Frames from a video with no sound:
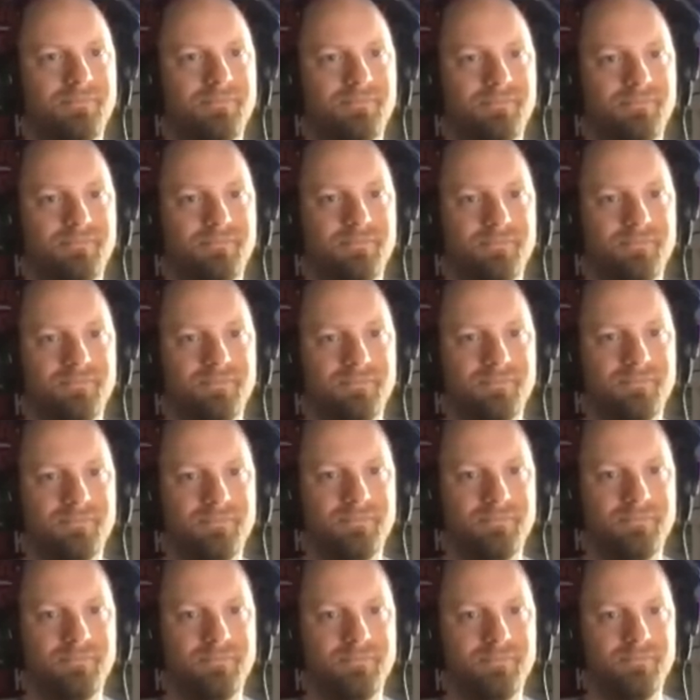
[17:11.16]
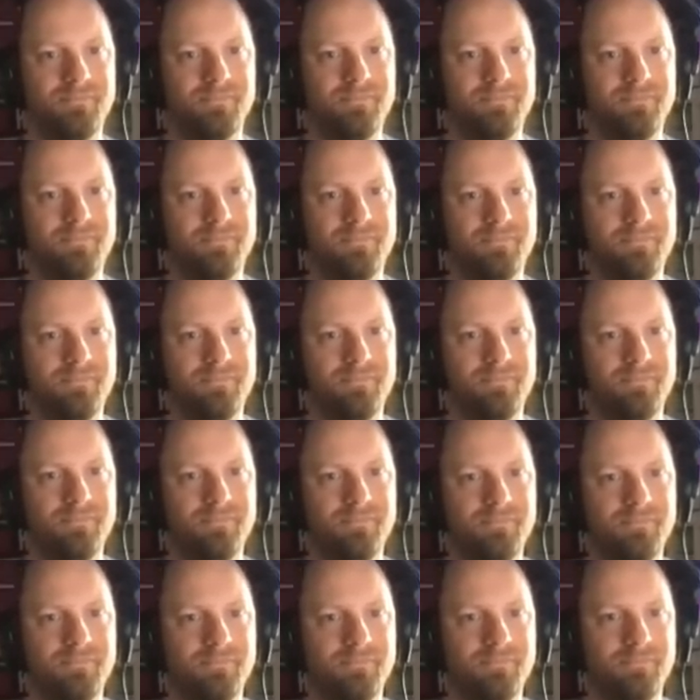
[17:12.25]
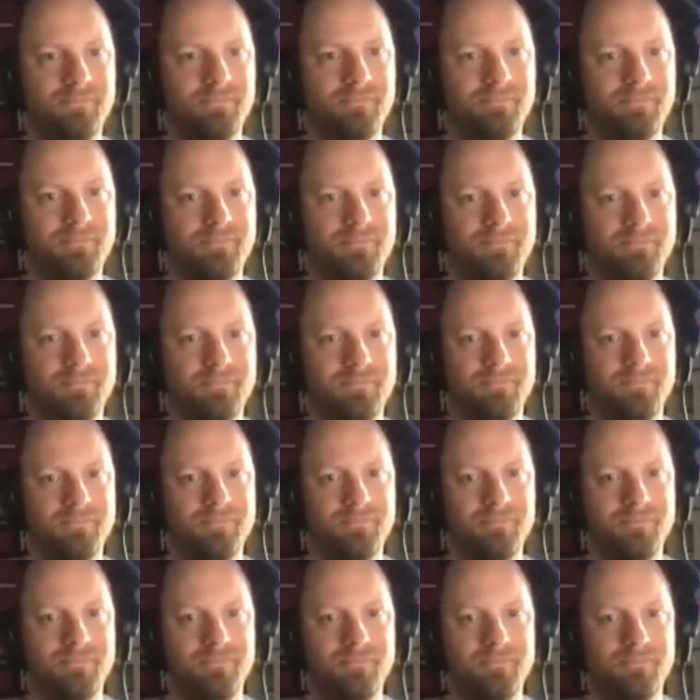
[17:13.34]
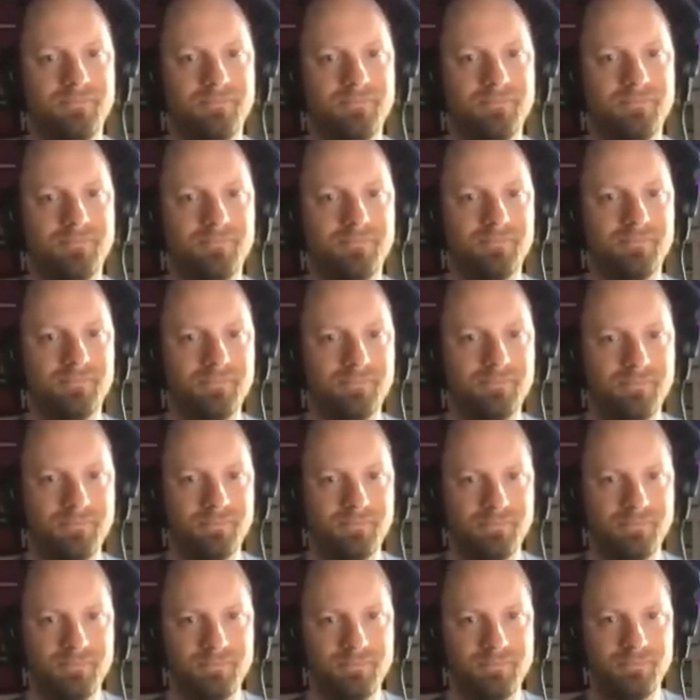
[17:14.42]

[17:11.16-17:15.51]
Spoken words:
(not speaking)